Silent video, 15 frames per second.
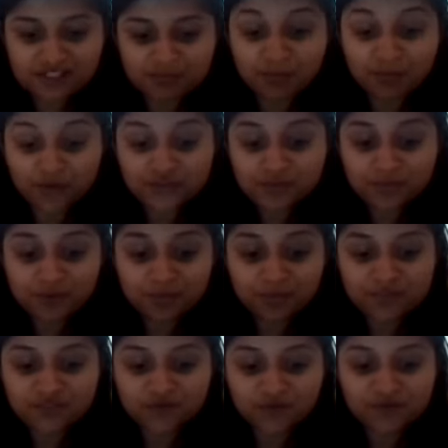multiple
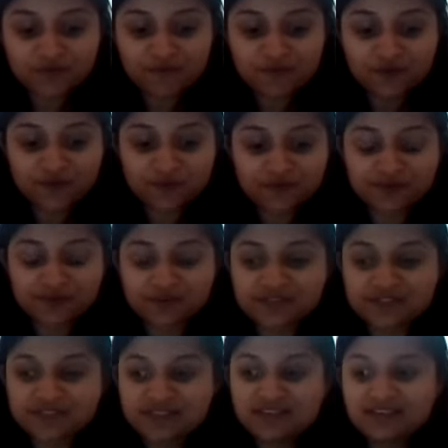petroleum
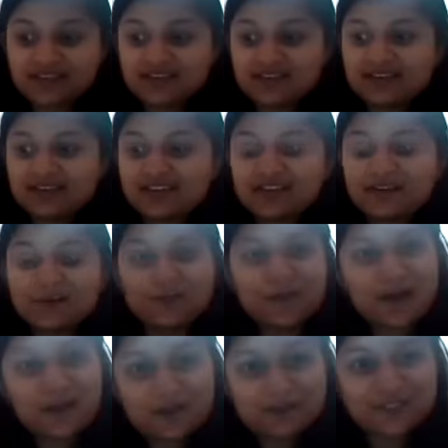verticals.
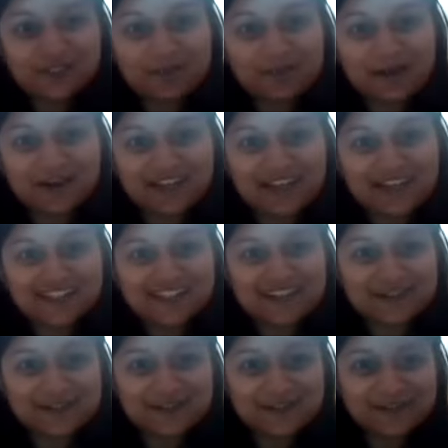Welcome to the podcast,
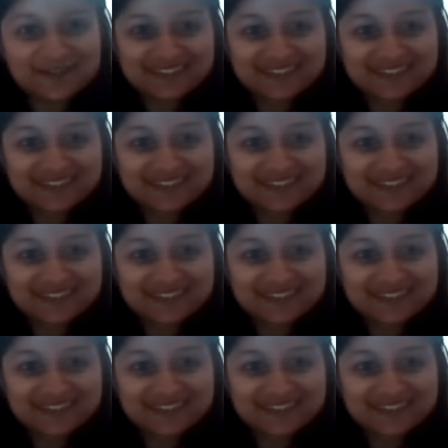Andrew.